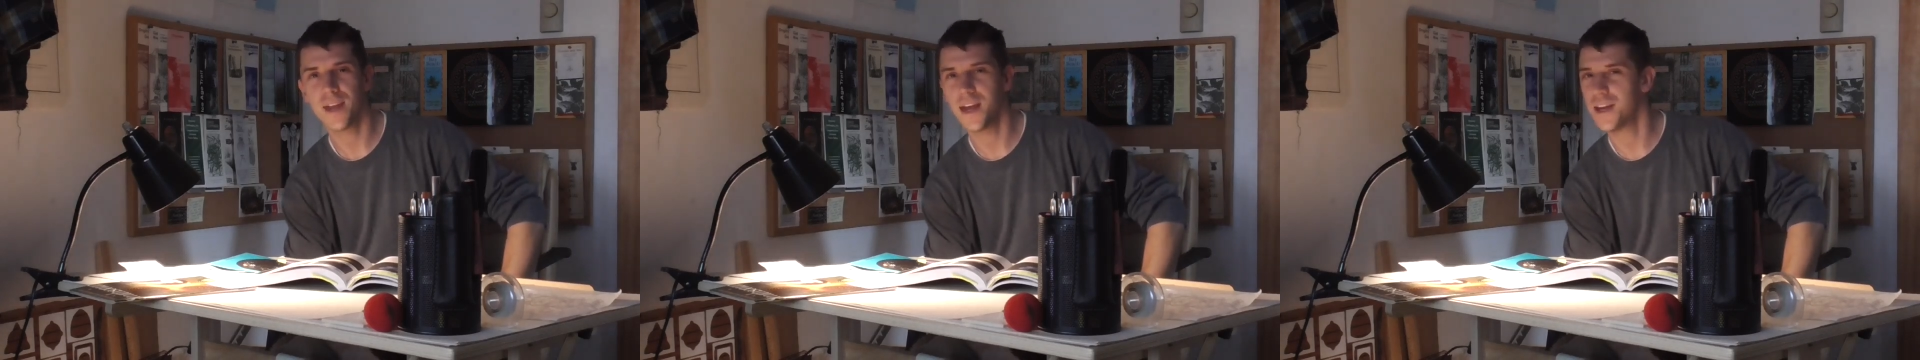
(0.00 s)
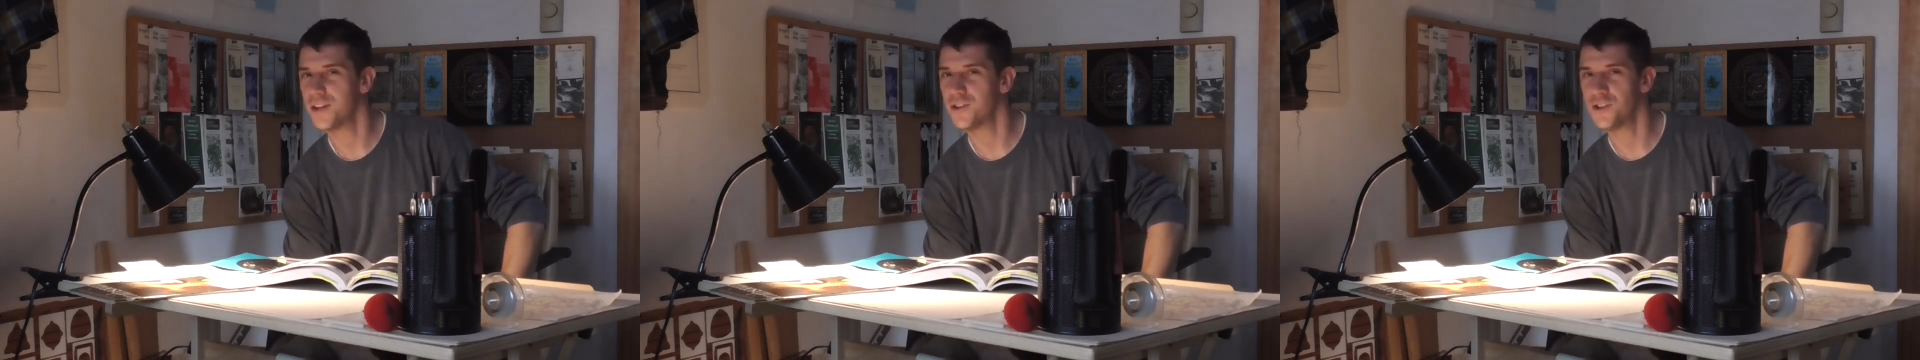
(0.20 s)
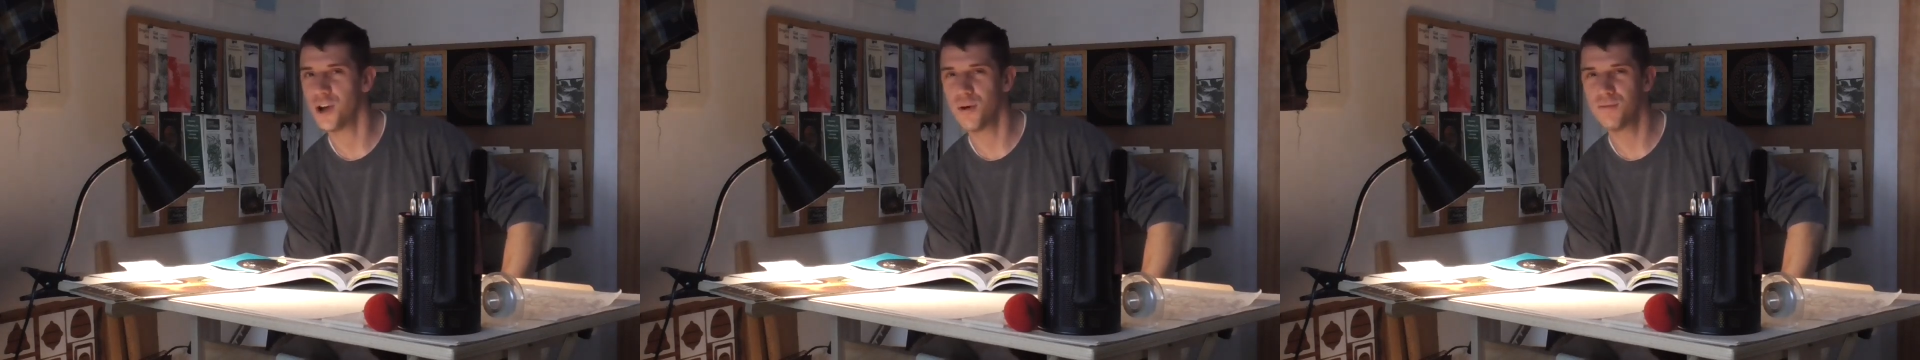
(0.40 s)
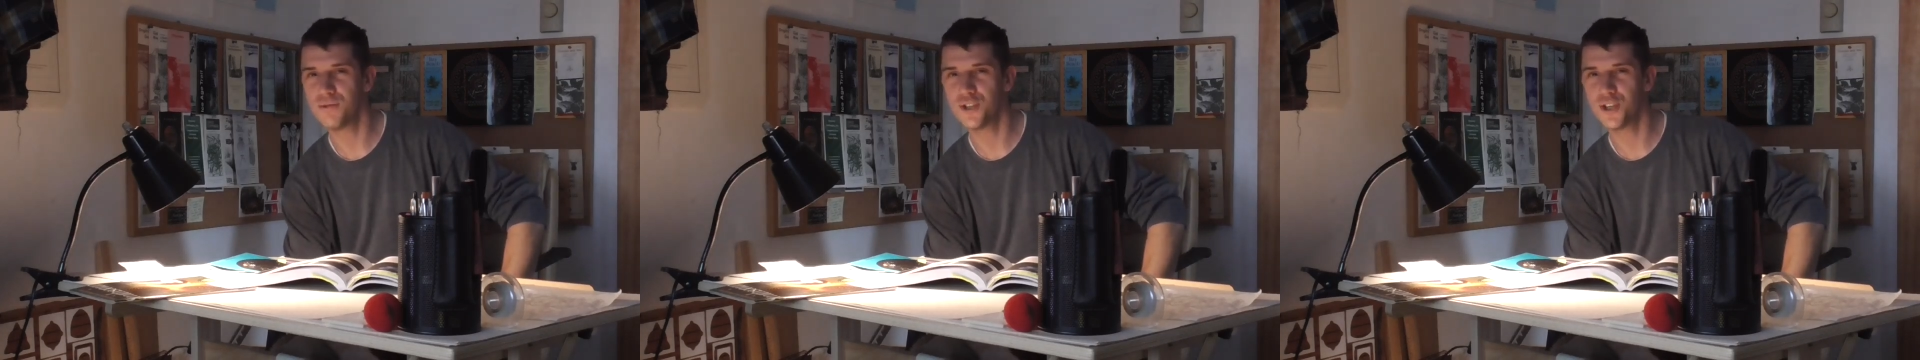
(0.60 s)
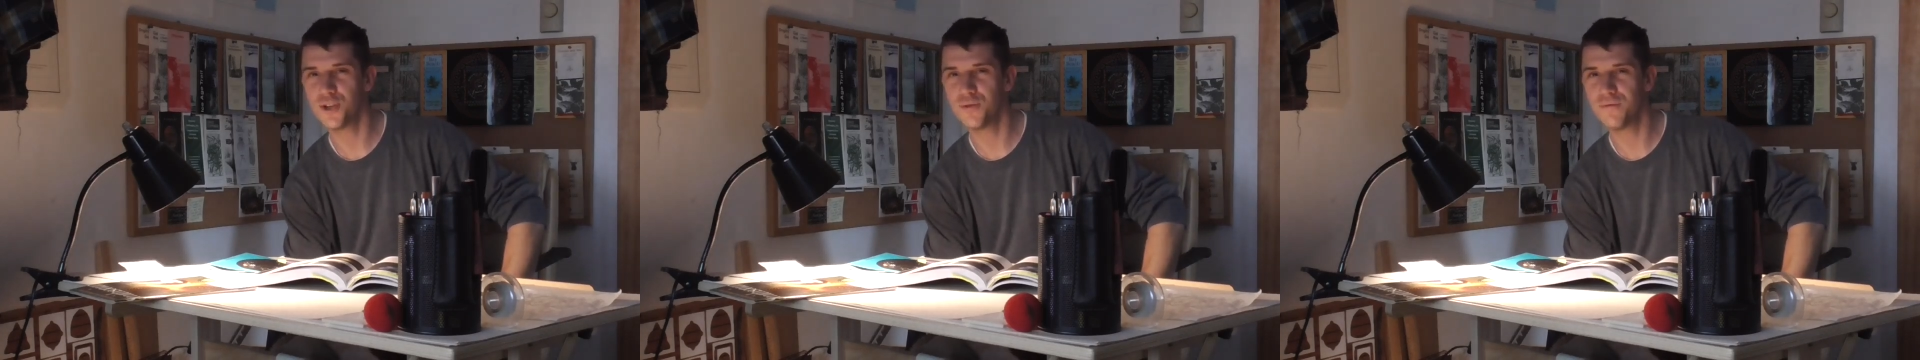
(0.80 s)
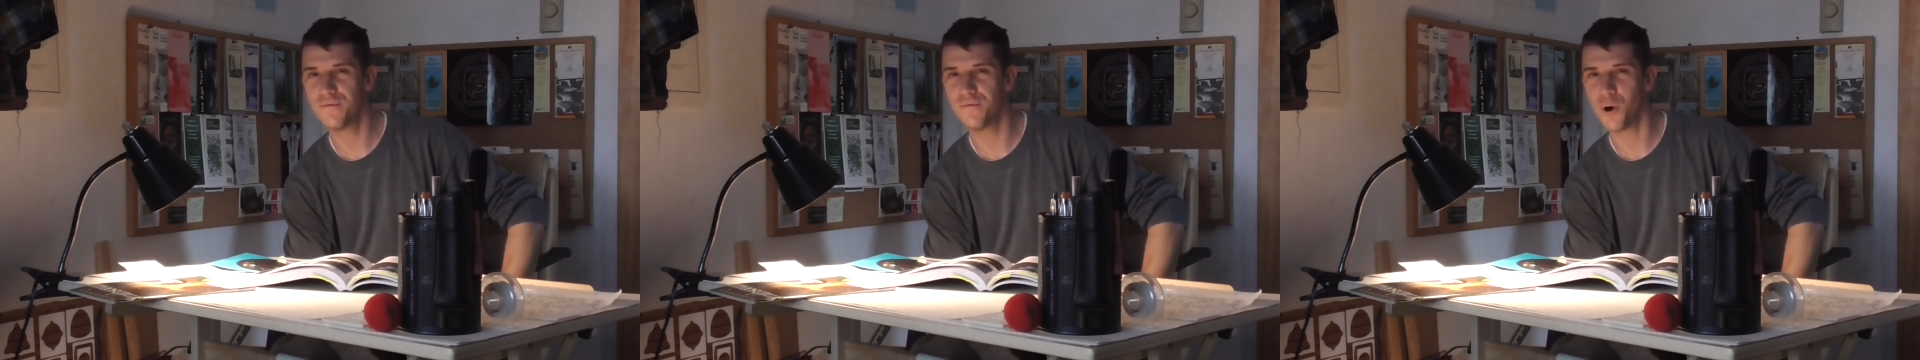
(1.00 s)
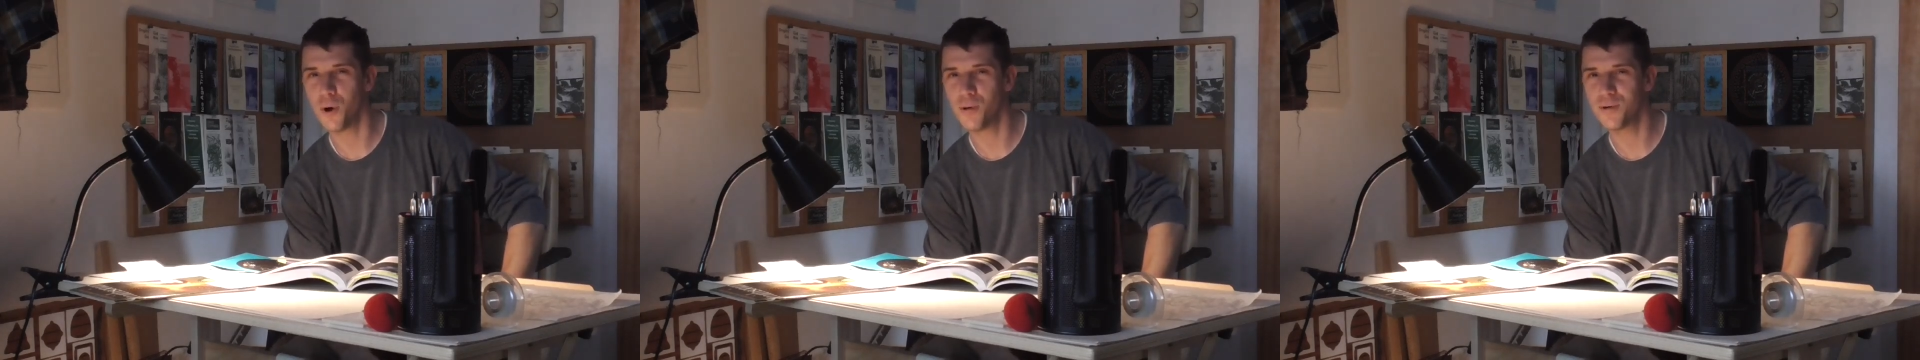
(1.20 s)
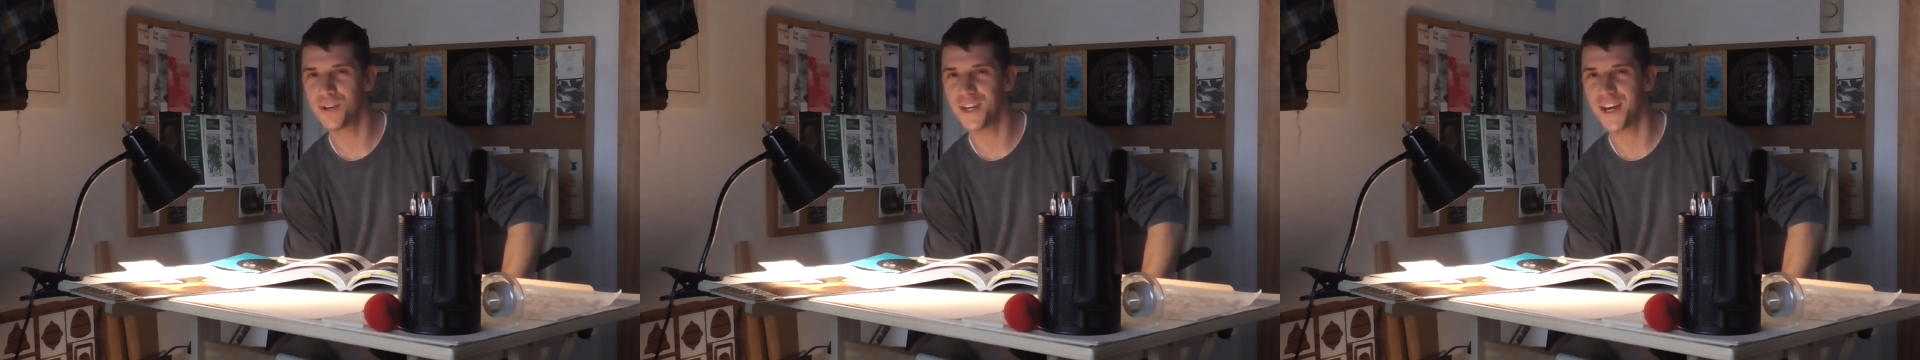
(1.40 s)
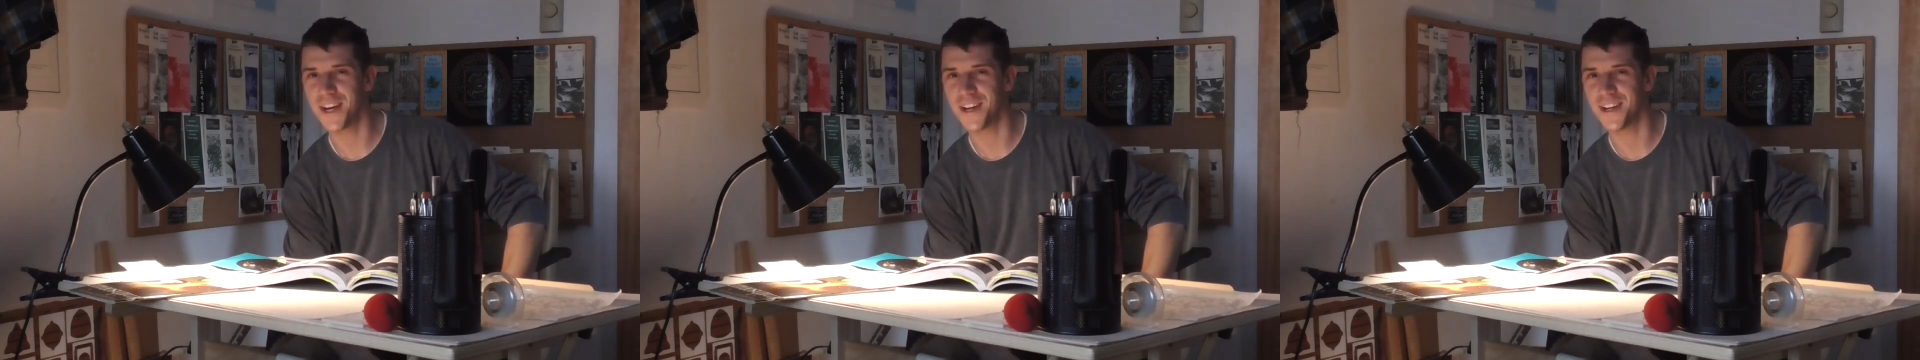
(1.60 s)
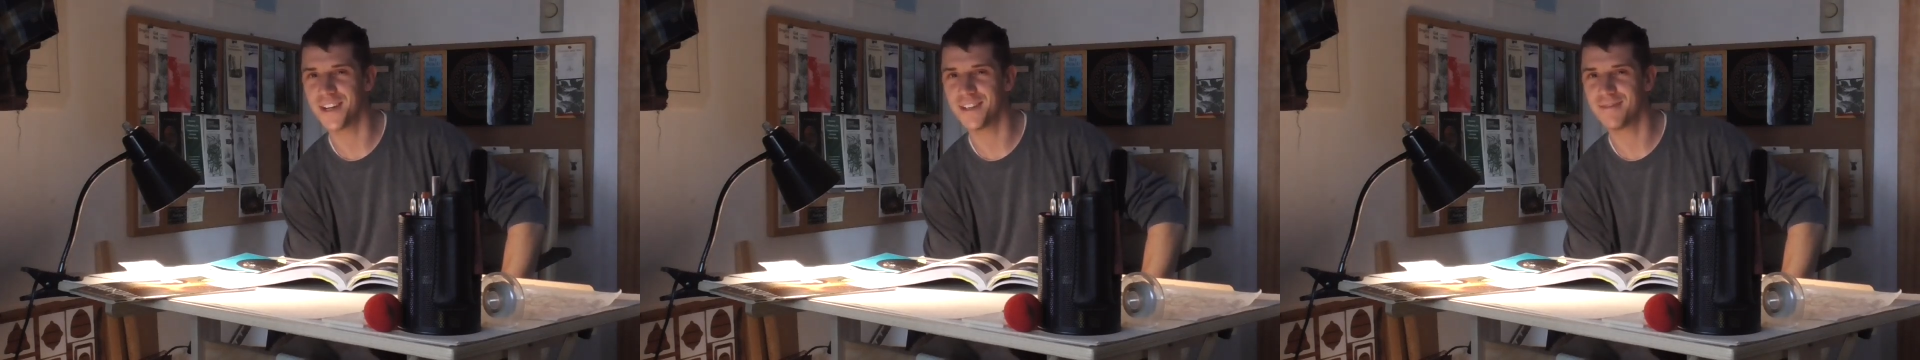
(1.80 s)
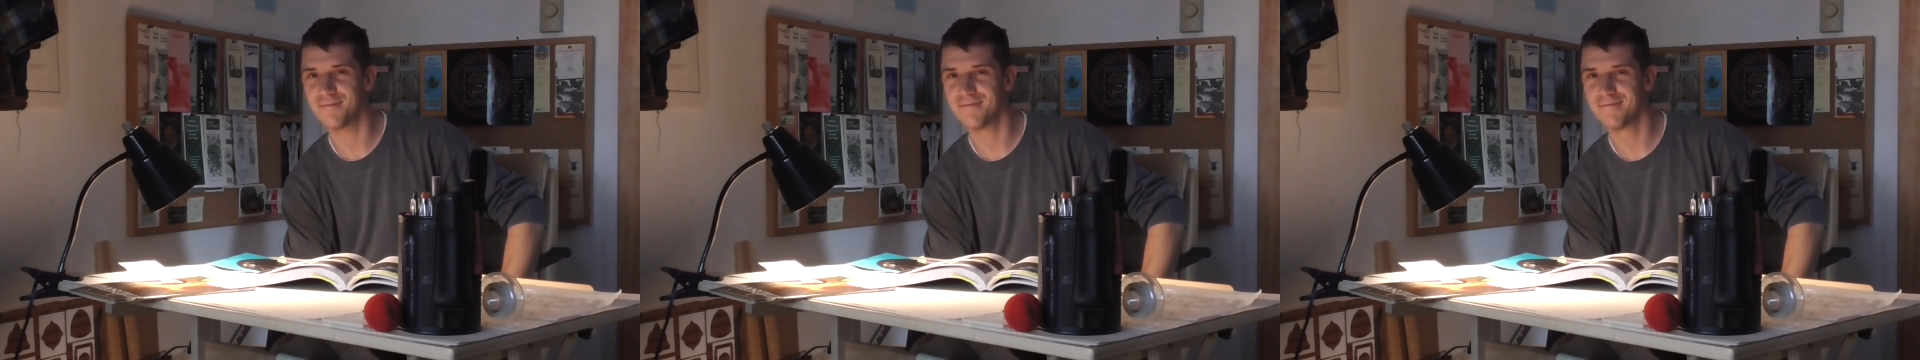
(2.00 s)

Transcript: And don't you forget it.